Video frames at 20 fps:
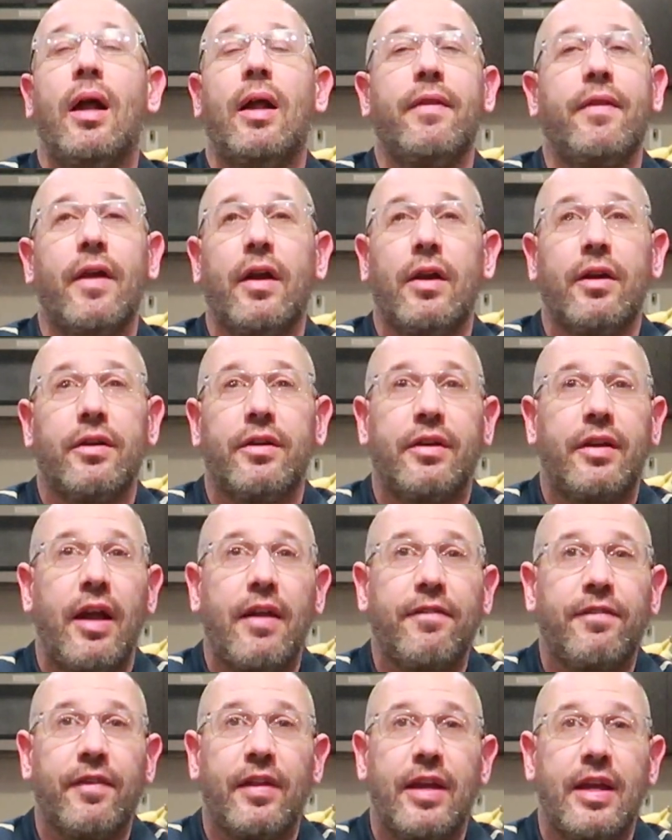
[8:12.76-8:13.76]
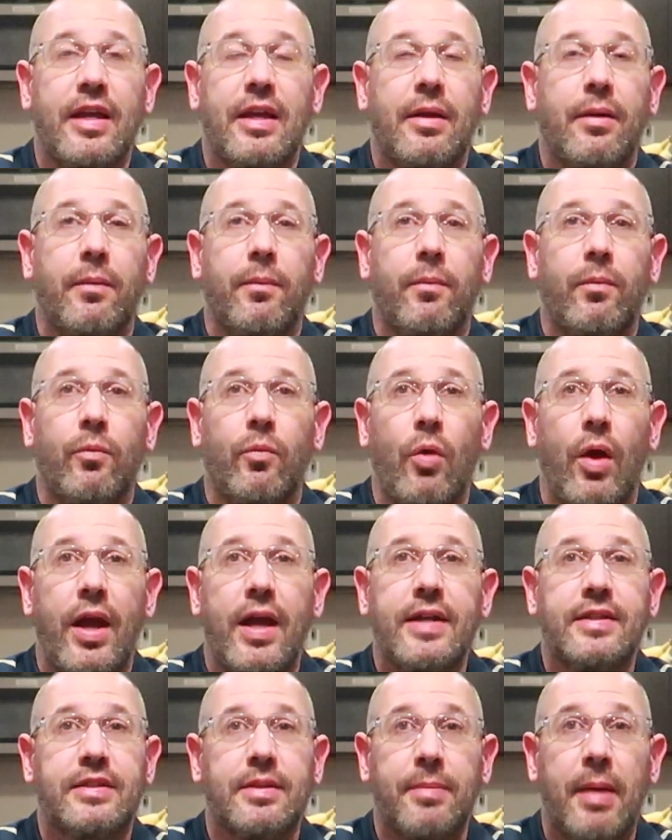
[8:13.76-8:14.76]
there are definitely
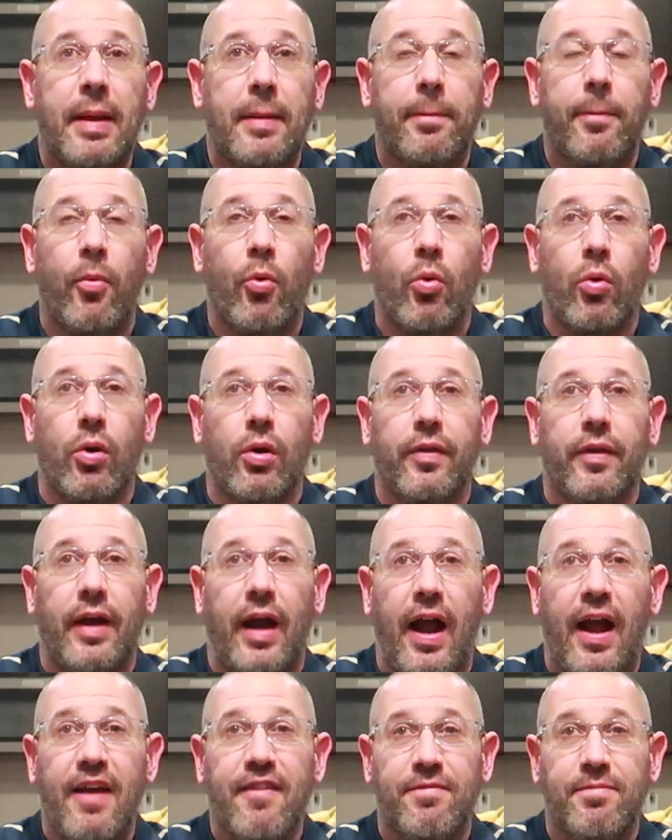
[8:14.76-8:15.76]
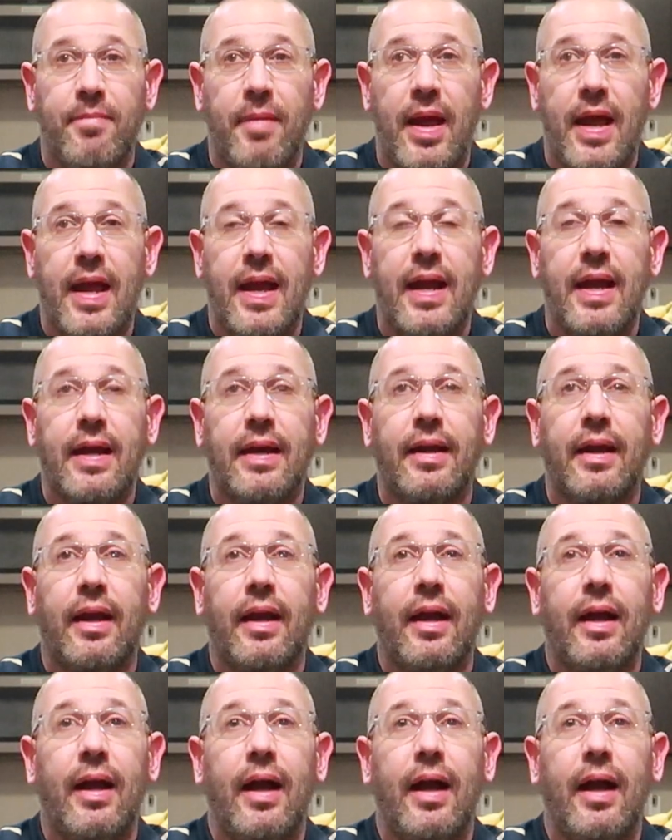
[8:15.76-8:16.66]
ways to make more than I've made.